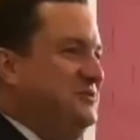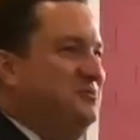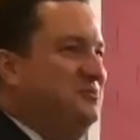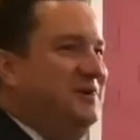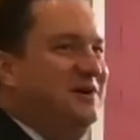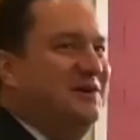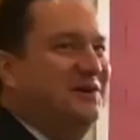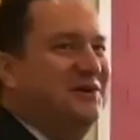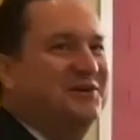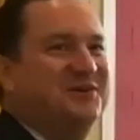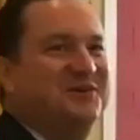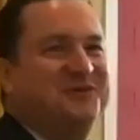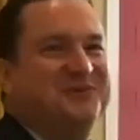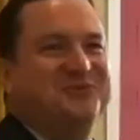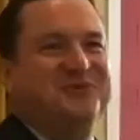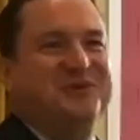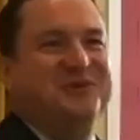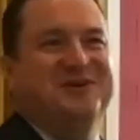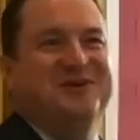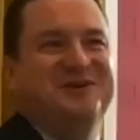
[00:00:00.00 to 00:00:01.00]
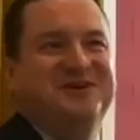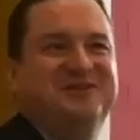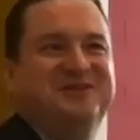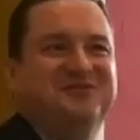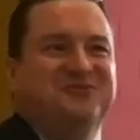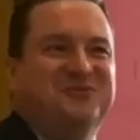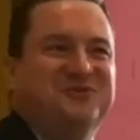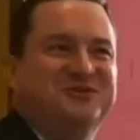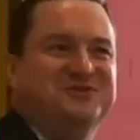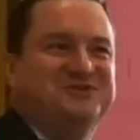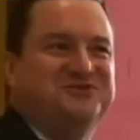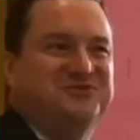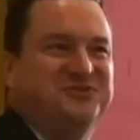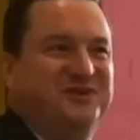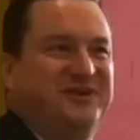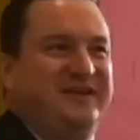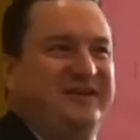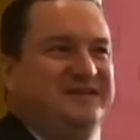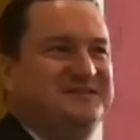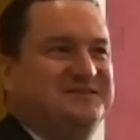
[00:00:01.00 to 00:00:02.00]
And we we are in for a
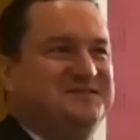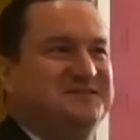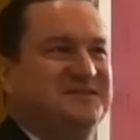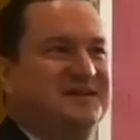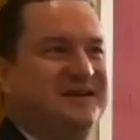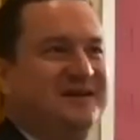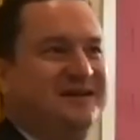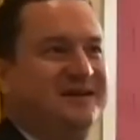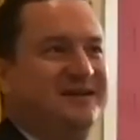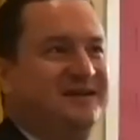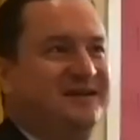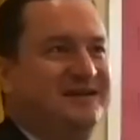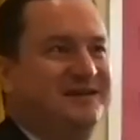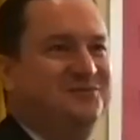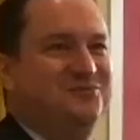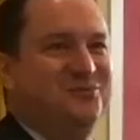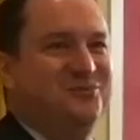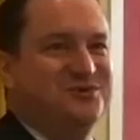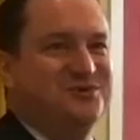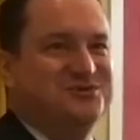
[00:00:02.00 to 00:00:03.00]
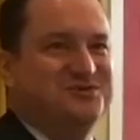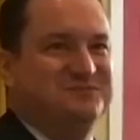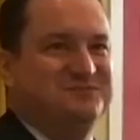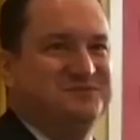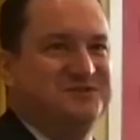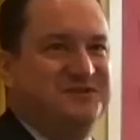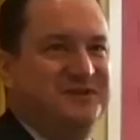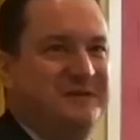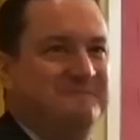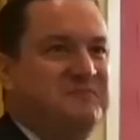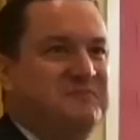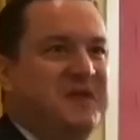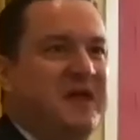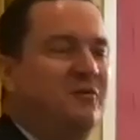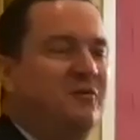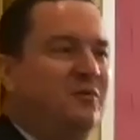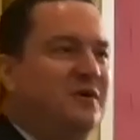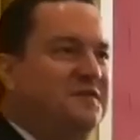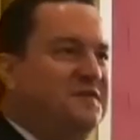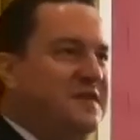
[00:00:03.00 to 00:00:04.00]
treat in worship today.
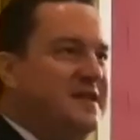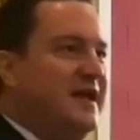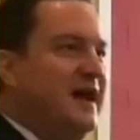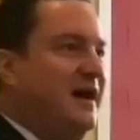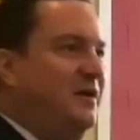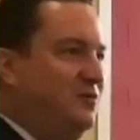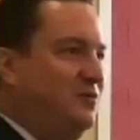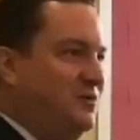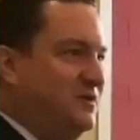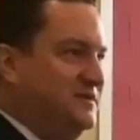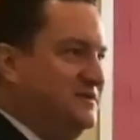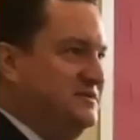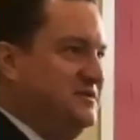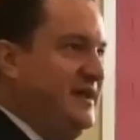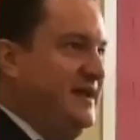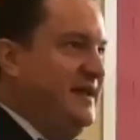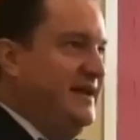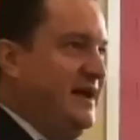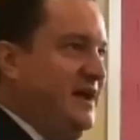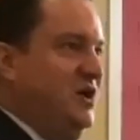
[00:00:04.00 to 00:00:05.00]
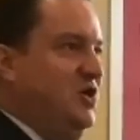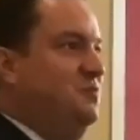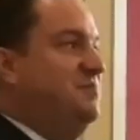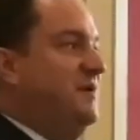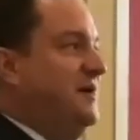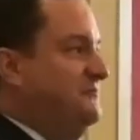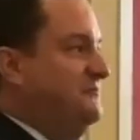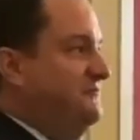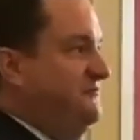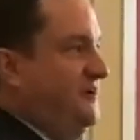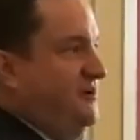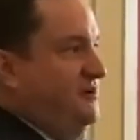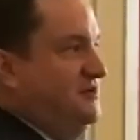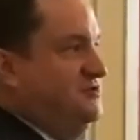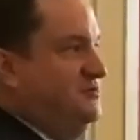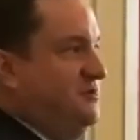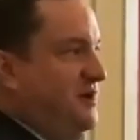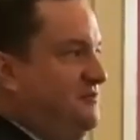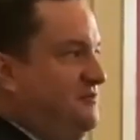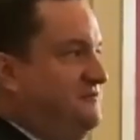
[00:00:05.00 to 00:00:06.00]
One thing I want to say, and I hope I'm fair
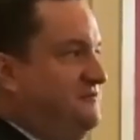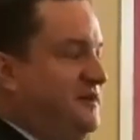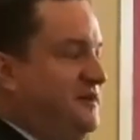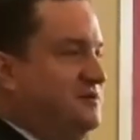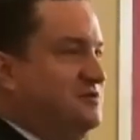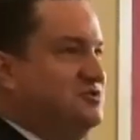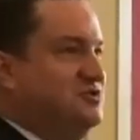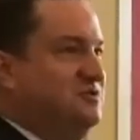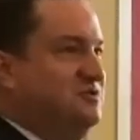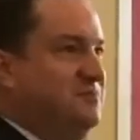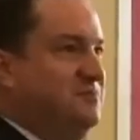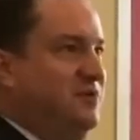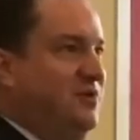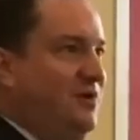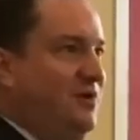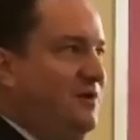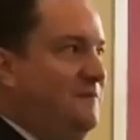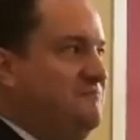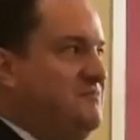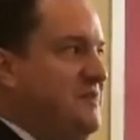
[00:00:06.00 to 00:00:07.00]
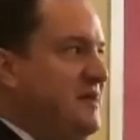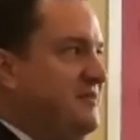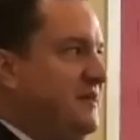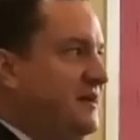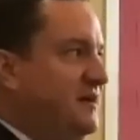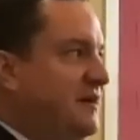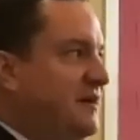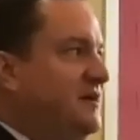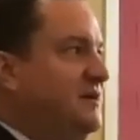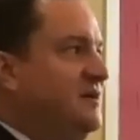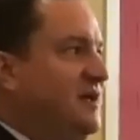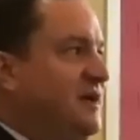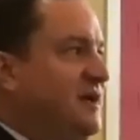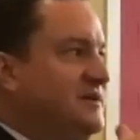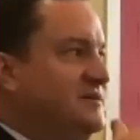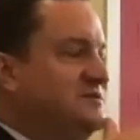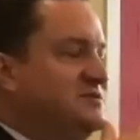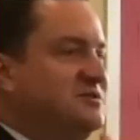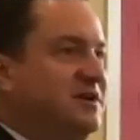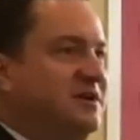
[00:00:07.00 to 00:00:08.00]
to our fellowship, Paul, that
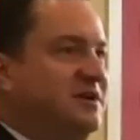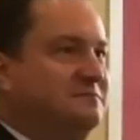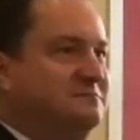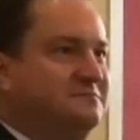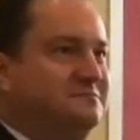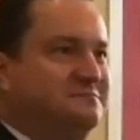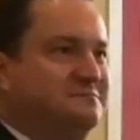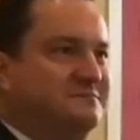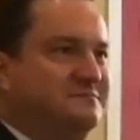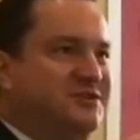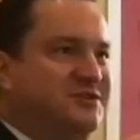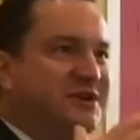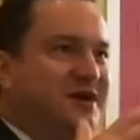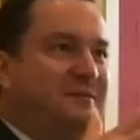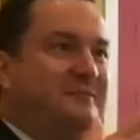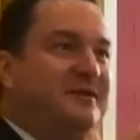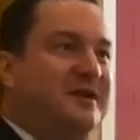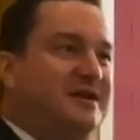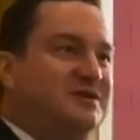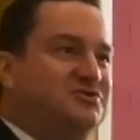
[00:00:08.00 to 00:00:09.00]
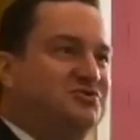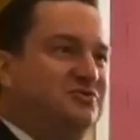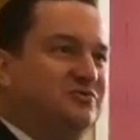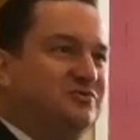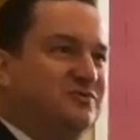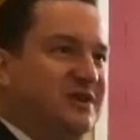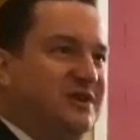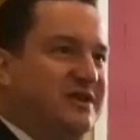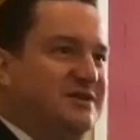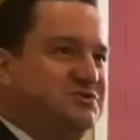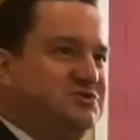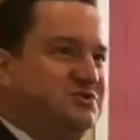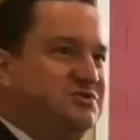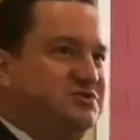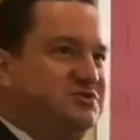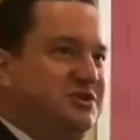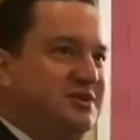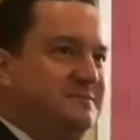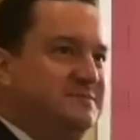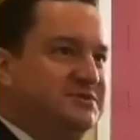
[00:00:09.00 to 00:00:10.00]
unlike some denominational
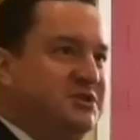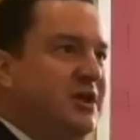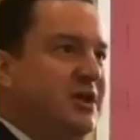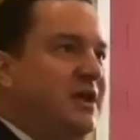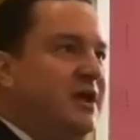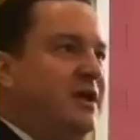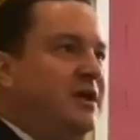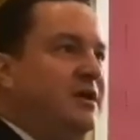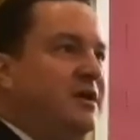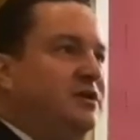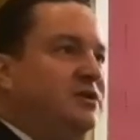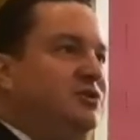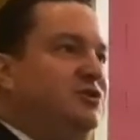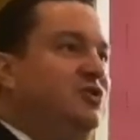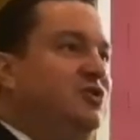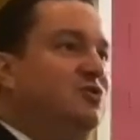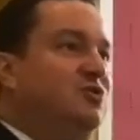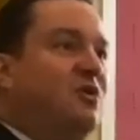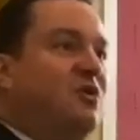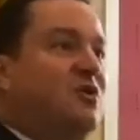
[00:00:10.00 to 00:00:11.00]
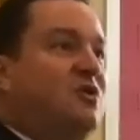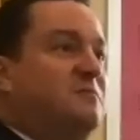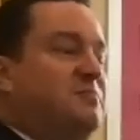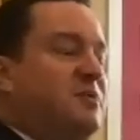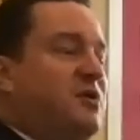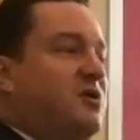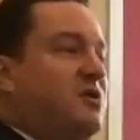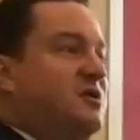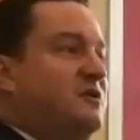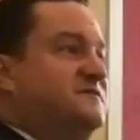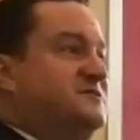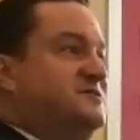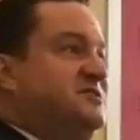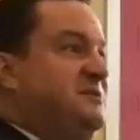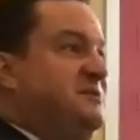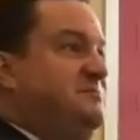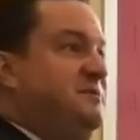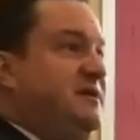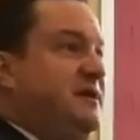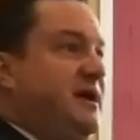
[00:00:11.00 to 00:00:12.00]
relationships, you are a part of
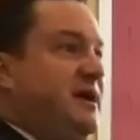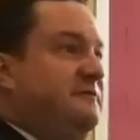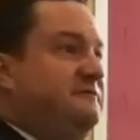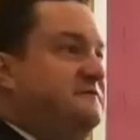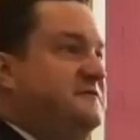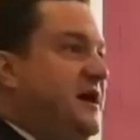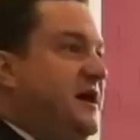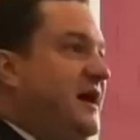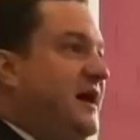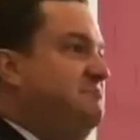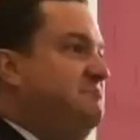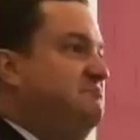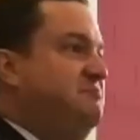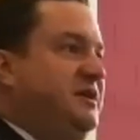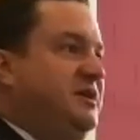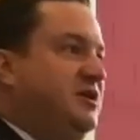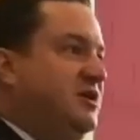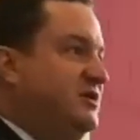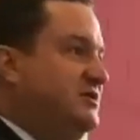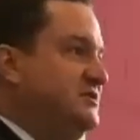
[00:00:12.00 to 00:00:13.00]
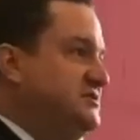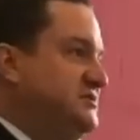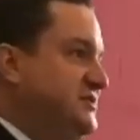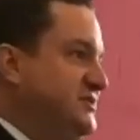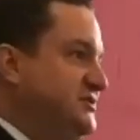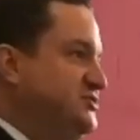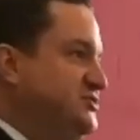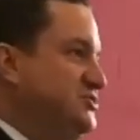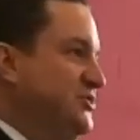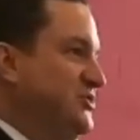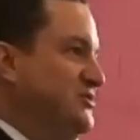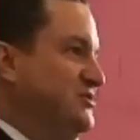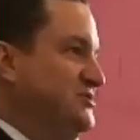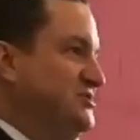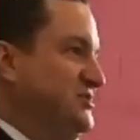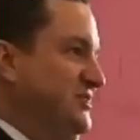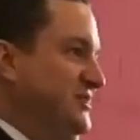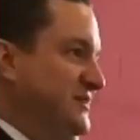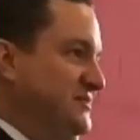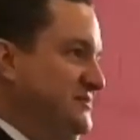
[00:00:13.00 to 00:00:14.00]
CBF not because this church
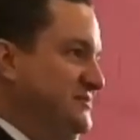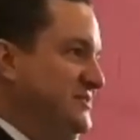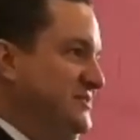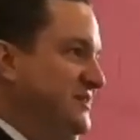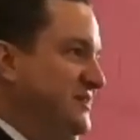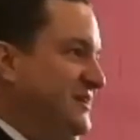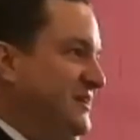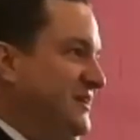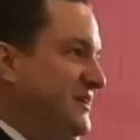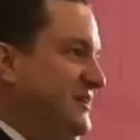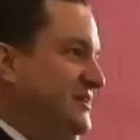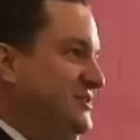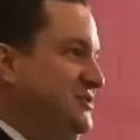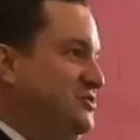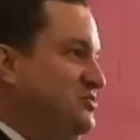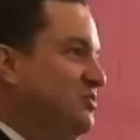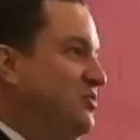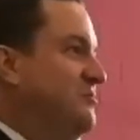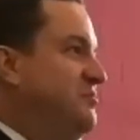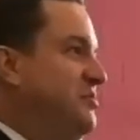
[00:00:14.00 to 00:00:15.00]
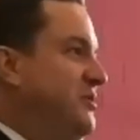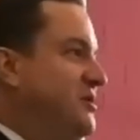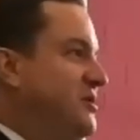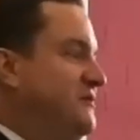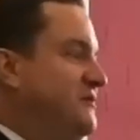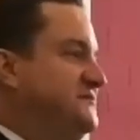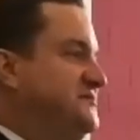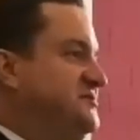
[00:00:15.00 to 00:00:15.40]
is. You are a part of